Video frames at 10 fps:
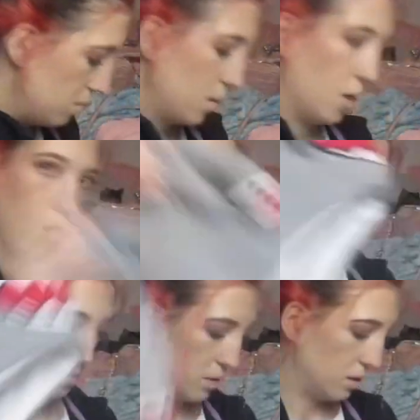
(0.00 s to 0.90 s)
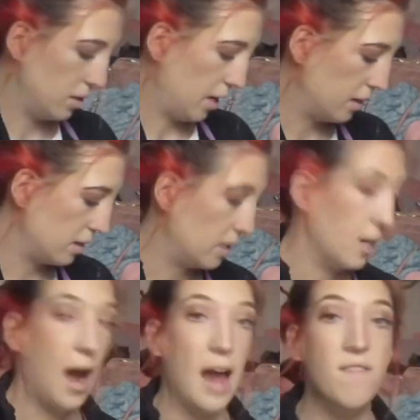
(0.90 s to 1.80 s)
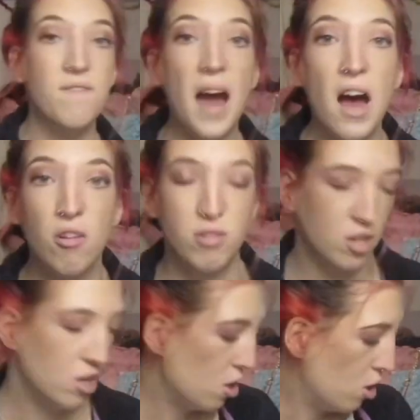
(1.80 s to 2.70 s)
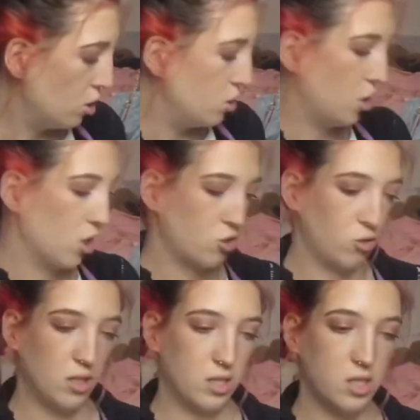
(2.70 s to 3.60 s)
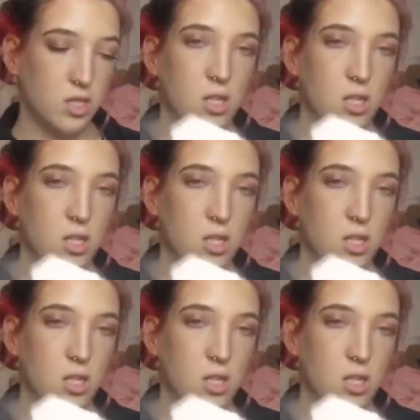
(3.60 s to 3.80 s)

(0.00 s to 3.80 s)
Also, I need some time here. I found dog treats.